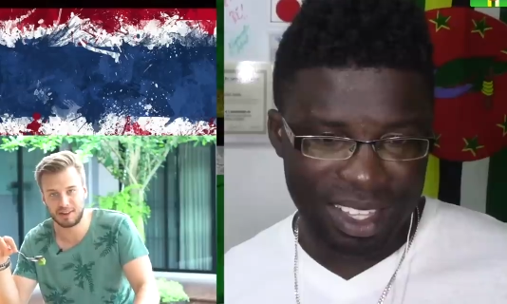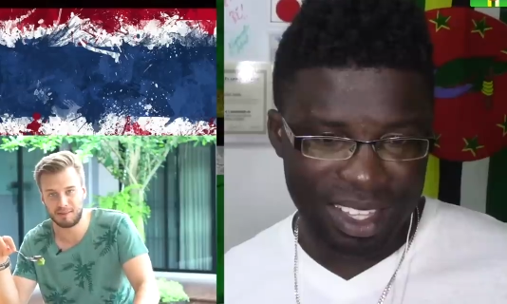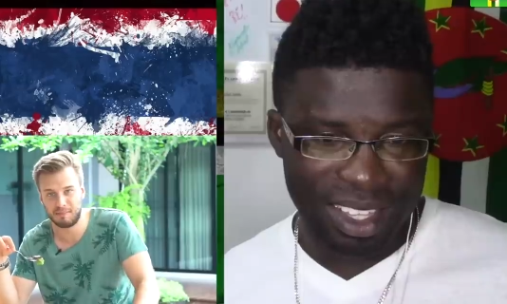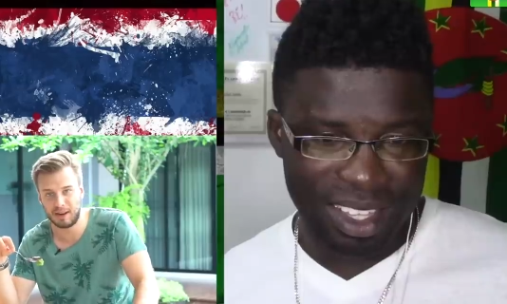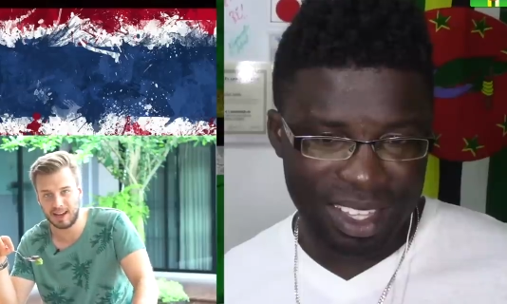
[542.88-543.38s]
Speaker 1: are
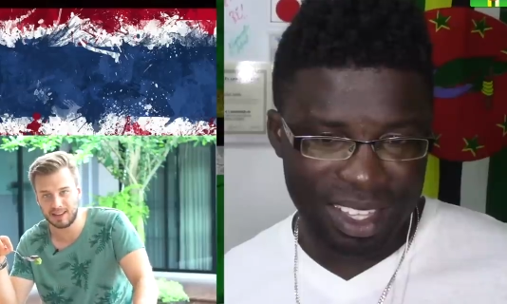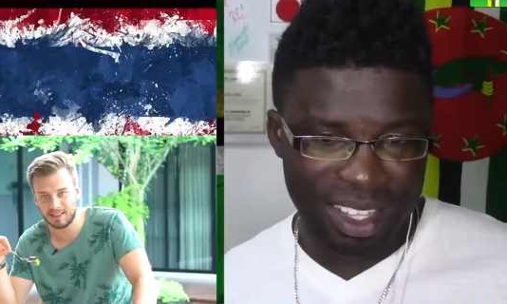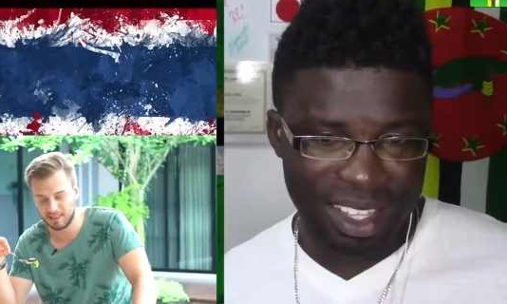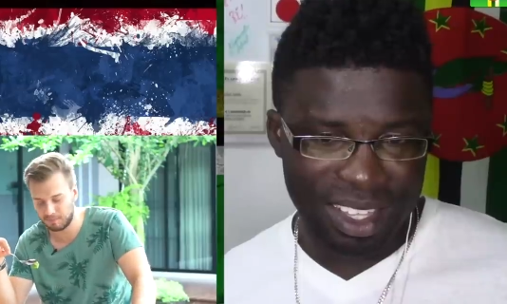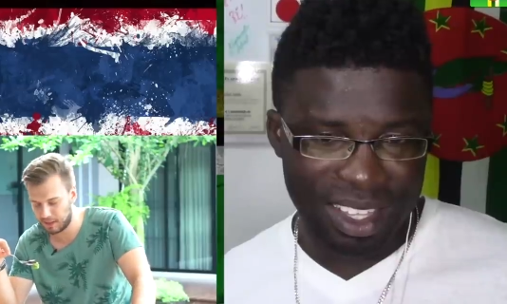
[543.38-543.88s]
blood,
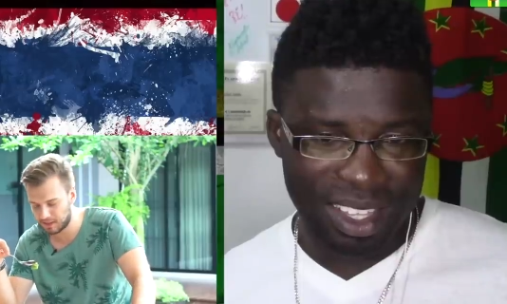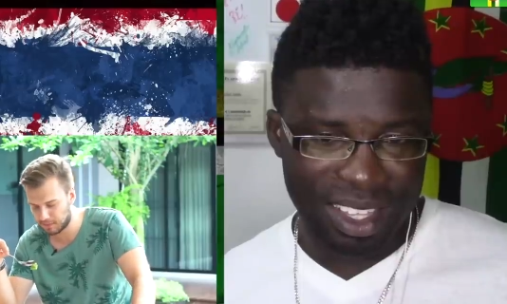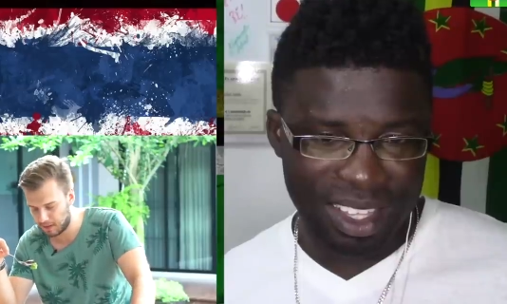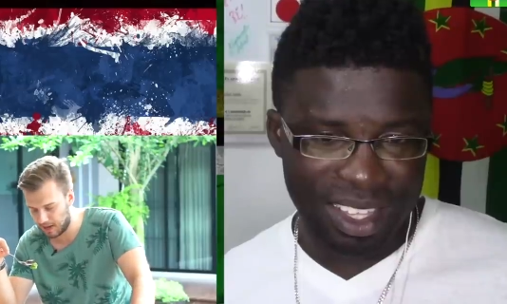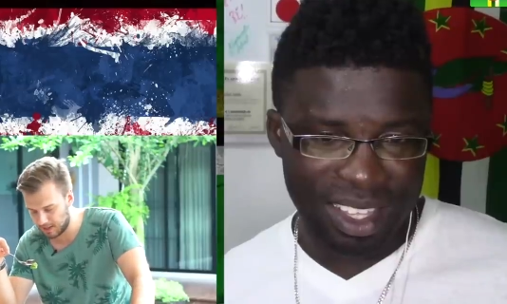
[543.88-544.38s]
pig's
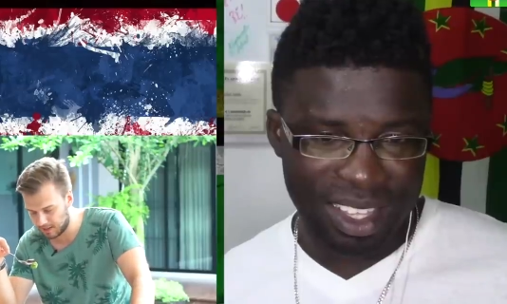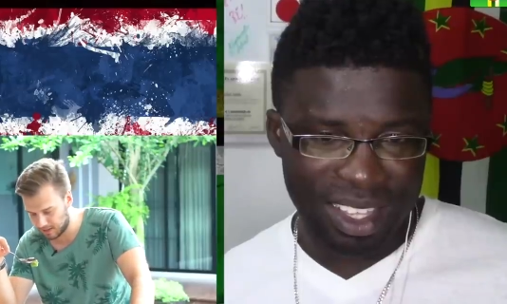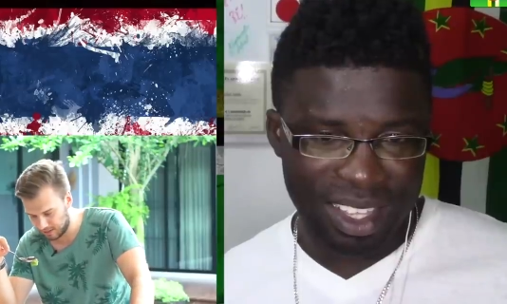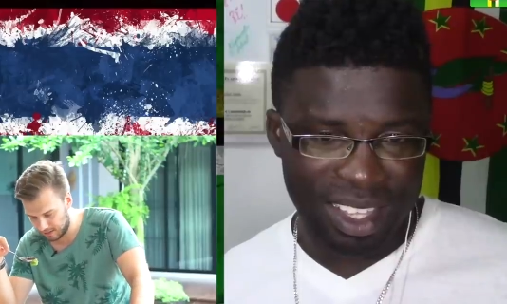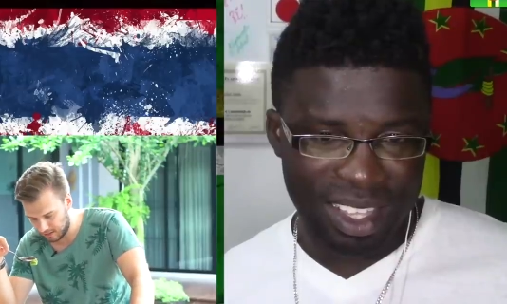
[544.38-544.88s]
blood,
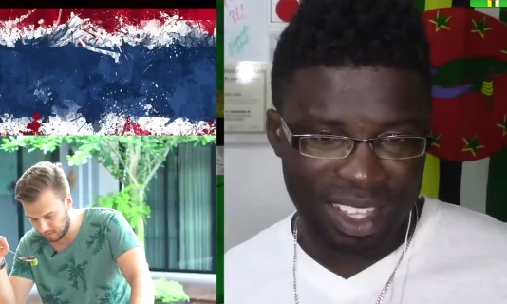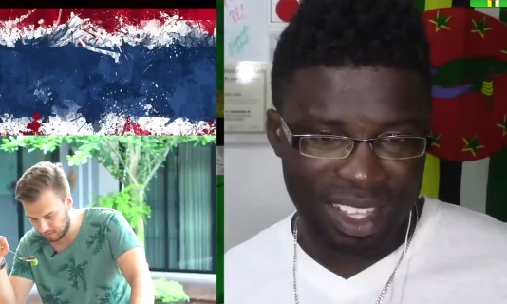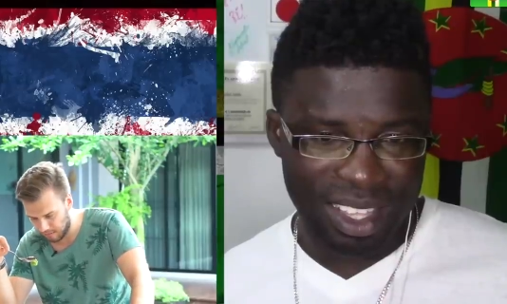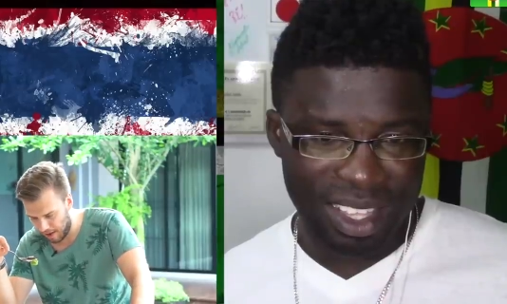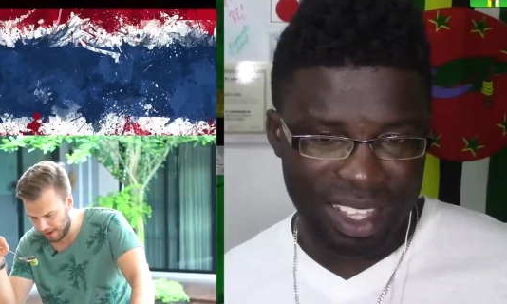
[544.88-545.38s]

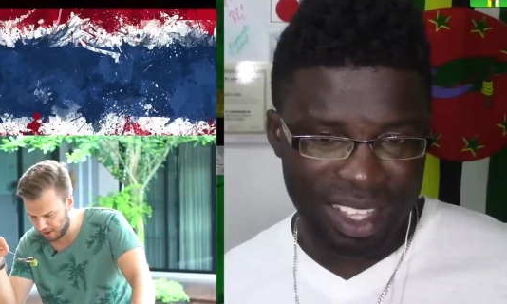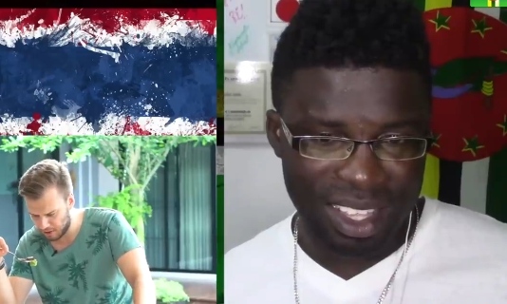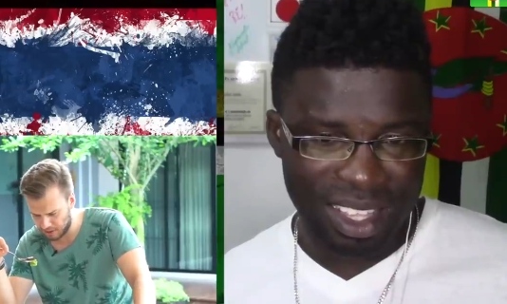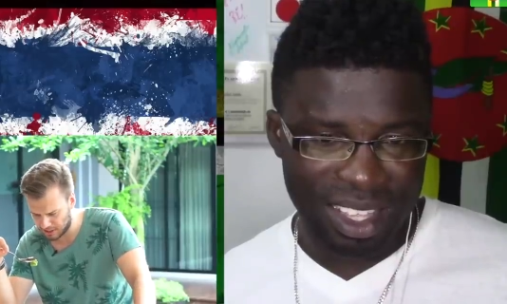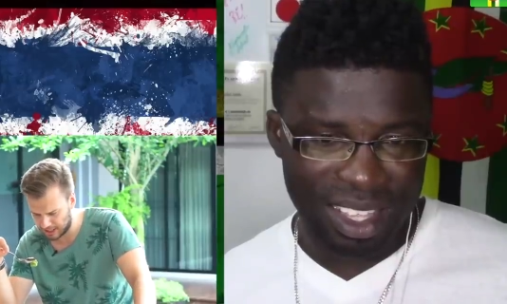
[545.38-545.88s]
I don't
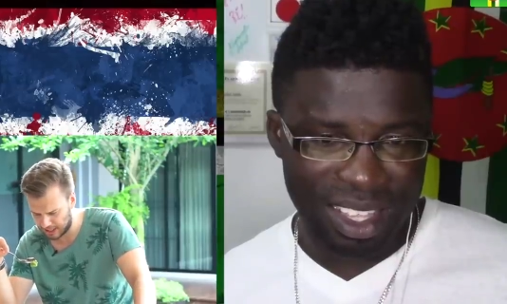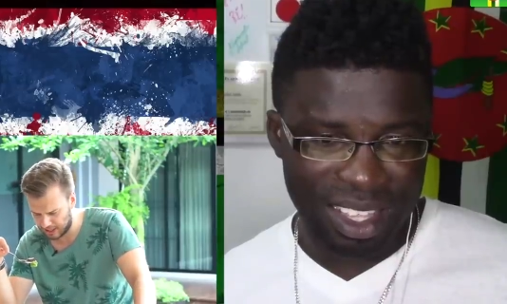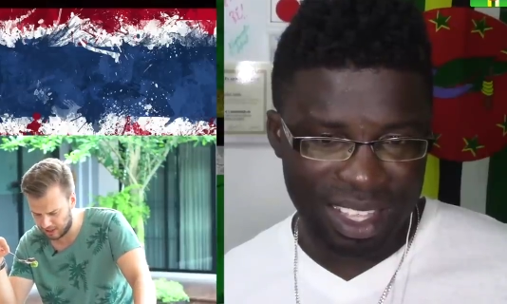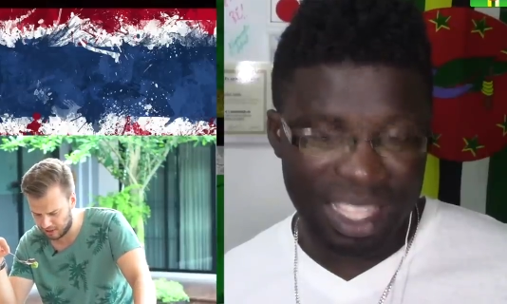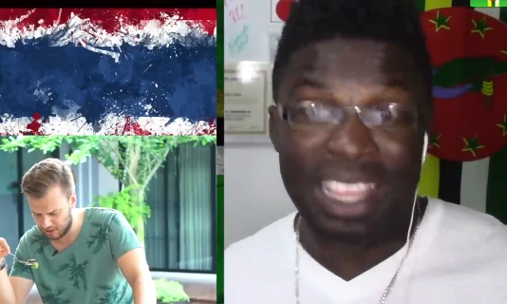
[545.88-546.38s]
know exactly
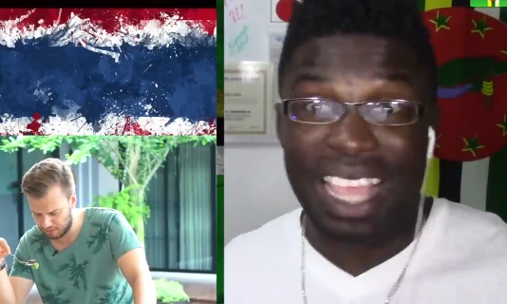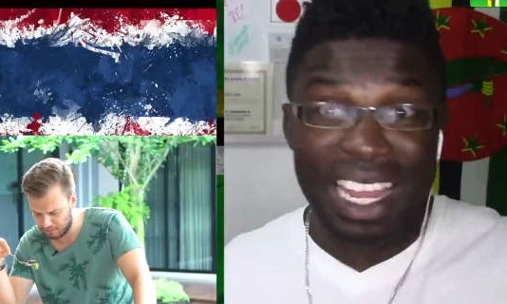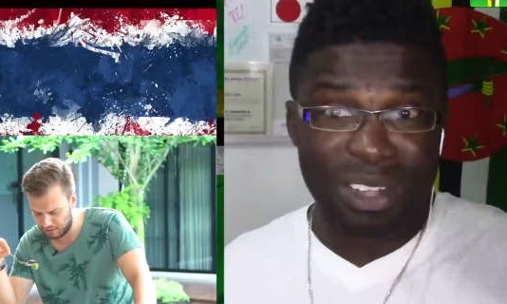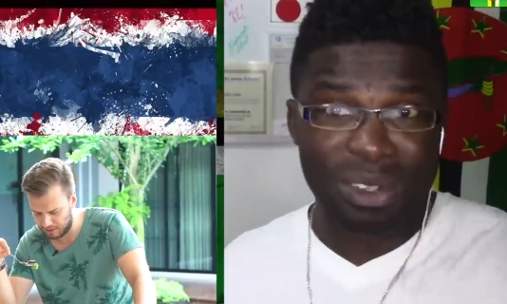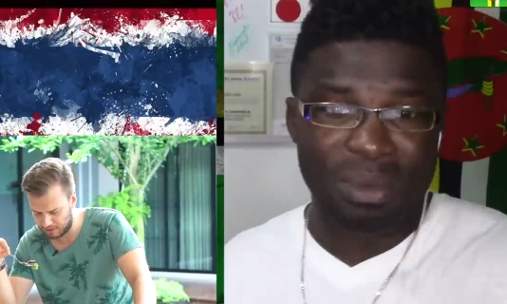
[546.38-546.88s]
how they. that's
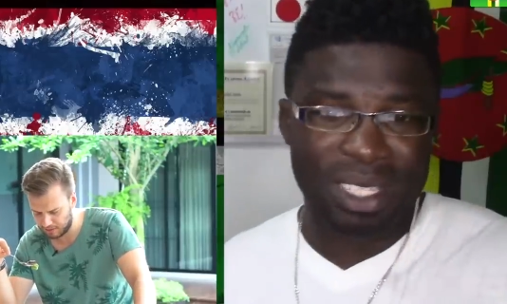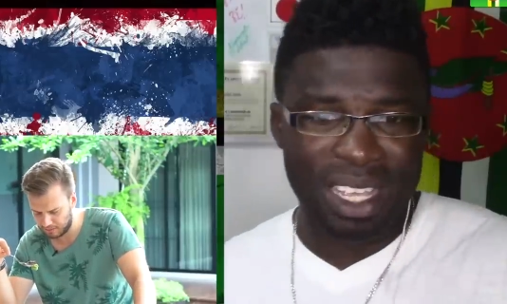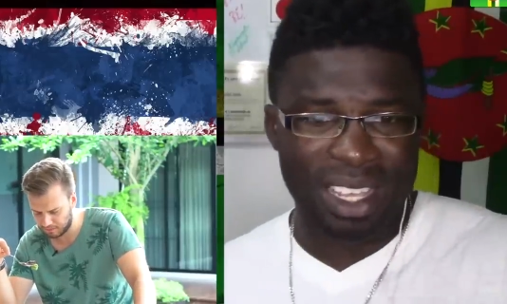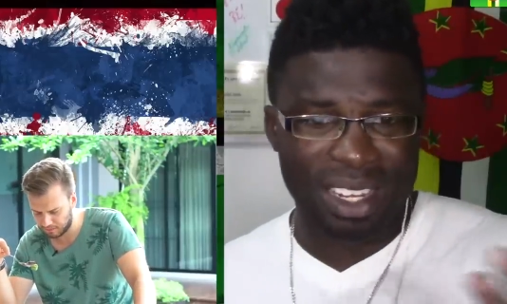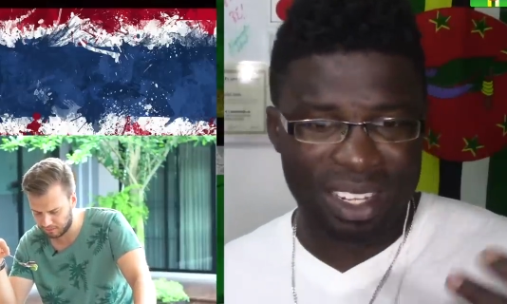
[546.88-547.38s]
what I'm
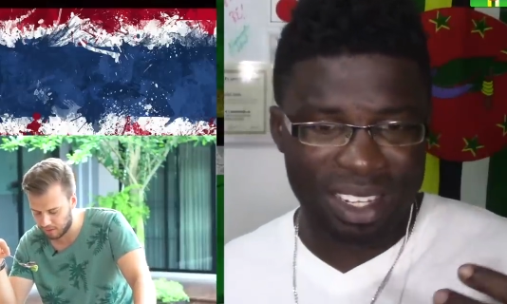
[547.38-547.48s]
saying.